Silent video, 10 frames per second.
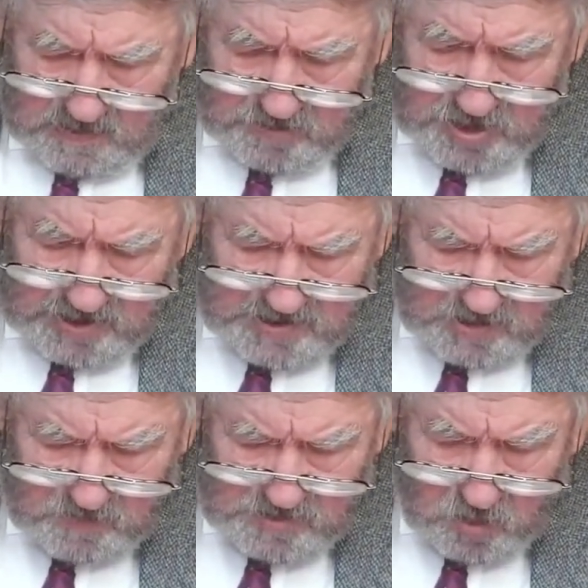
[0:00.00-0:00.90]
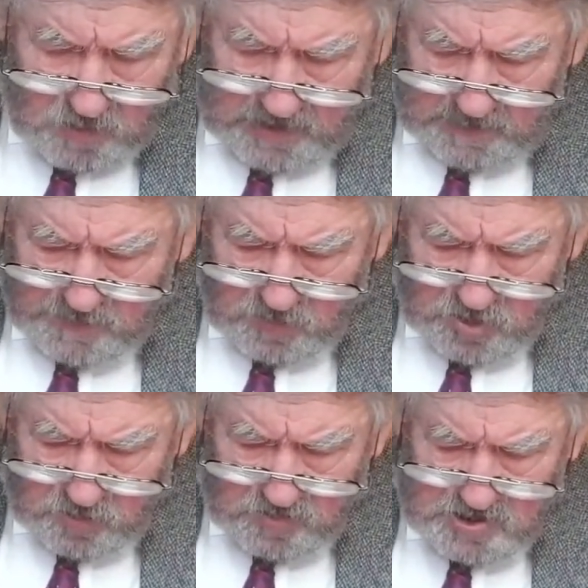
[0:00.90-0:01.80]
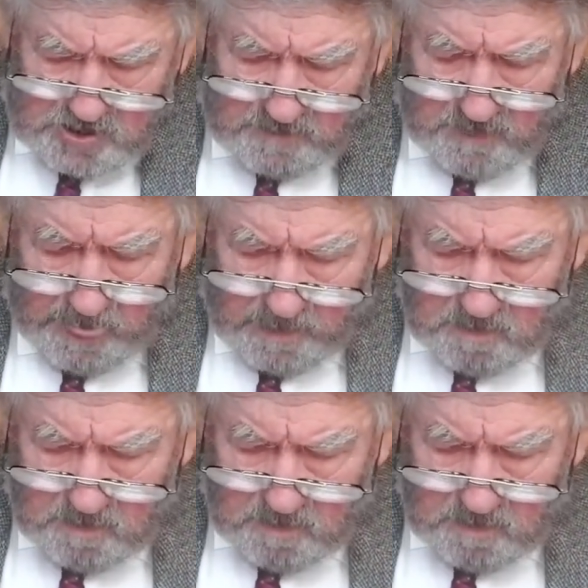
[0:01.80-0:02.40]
Now, Jesus was going up to Jerusalem.